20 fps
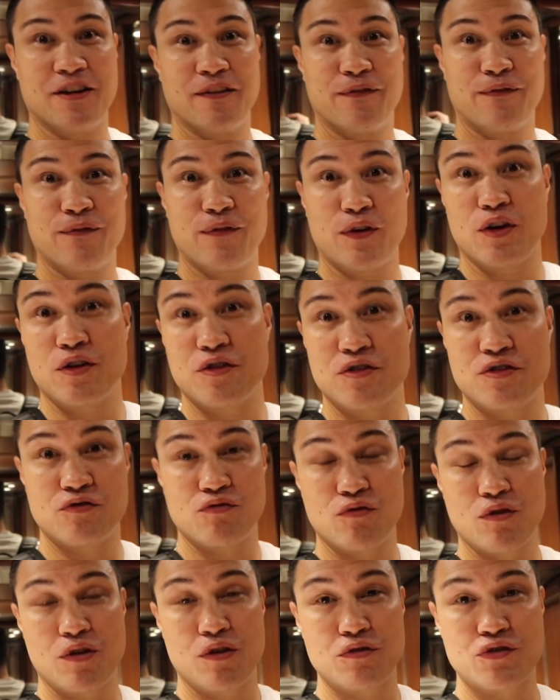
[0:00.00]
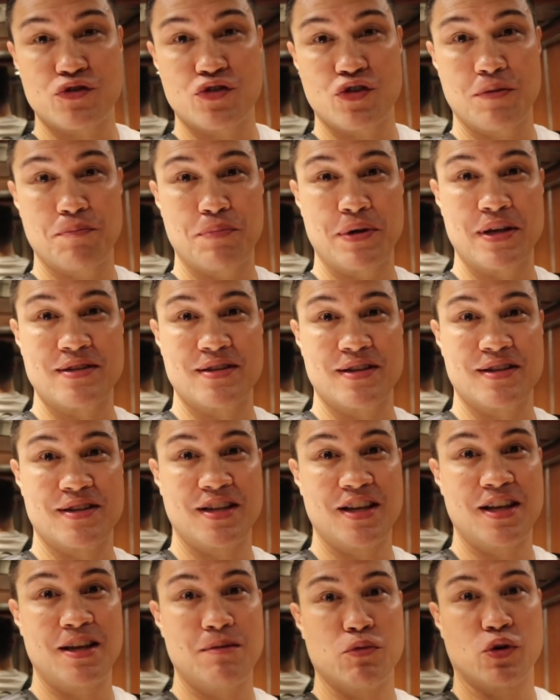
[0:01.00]
our first road trip as a
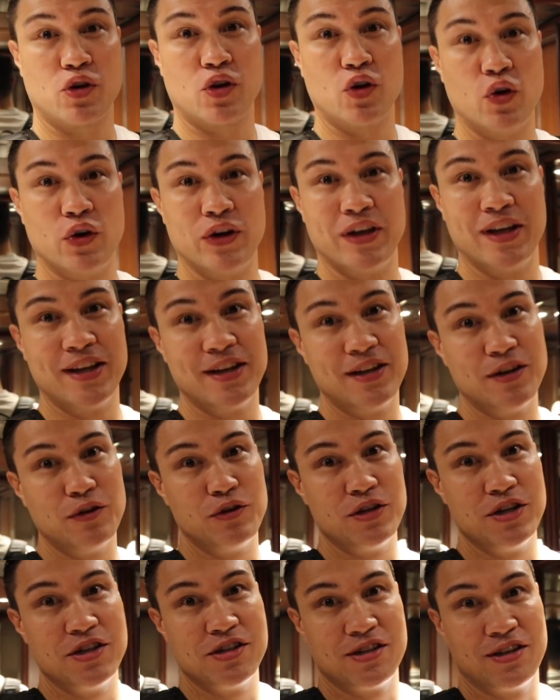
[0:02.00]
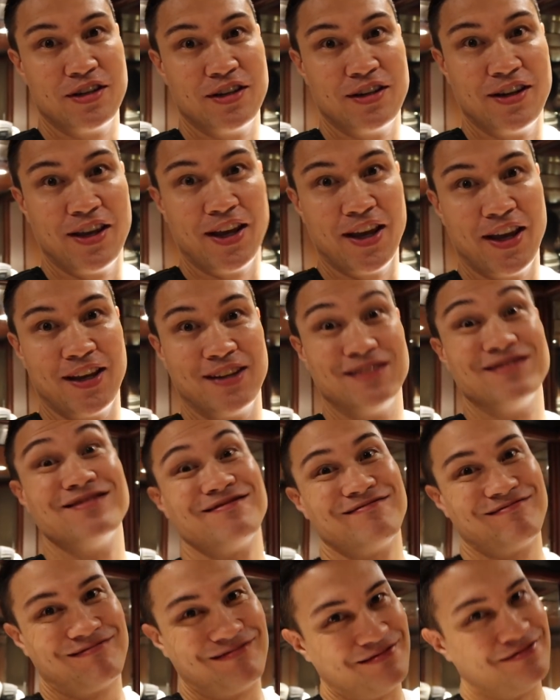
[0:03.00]
team. We're going to Indonesia today.
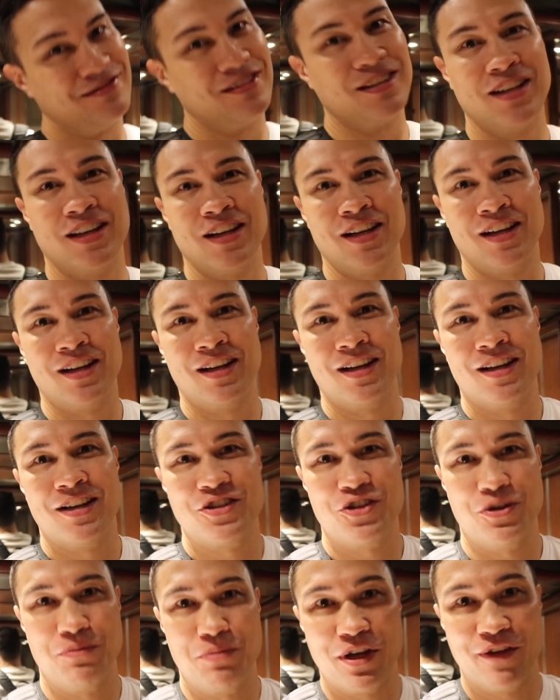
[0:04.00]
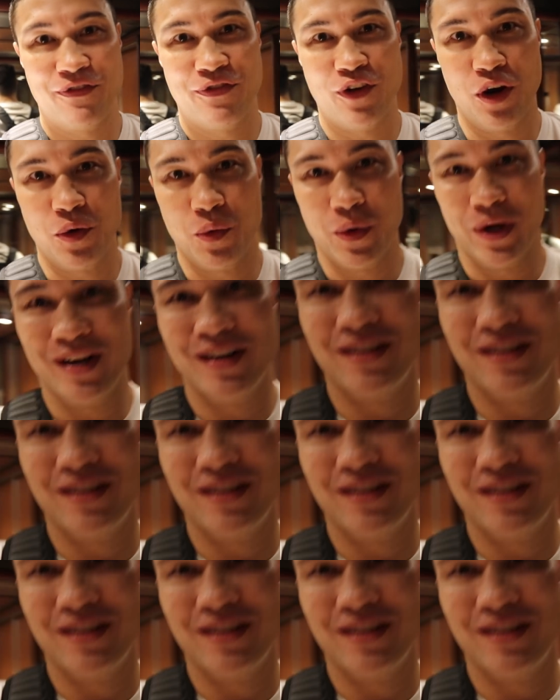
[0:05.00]
Should be a fun one.